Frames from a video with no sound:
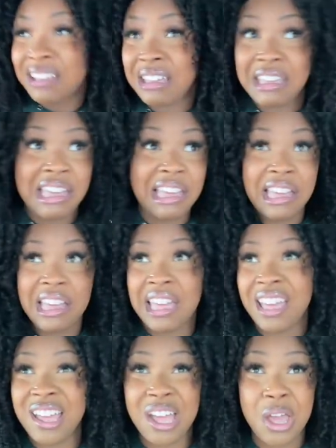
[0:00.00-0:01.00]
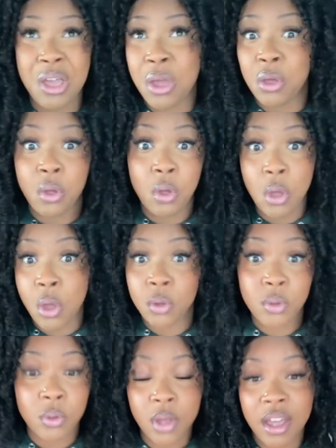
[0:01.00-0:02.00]

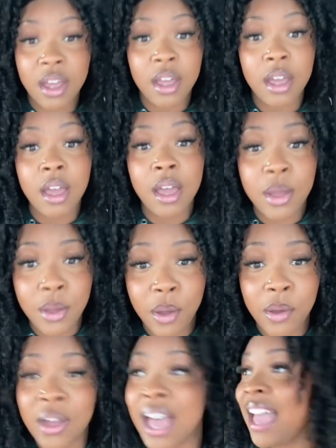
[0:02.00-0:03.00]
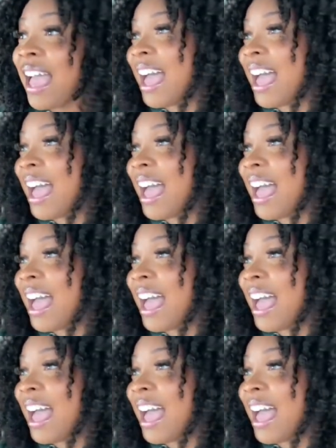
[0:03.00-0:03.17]
Oh,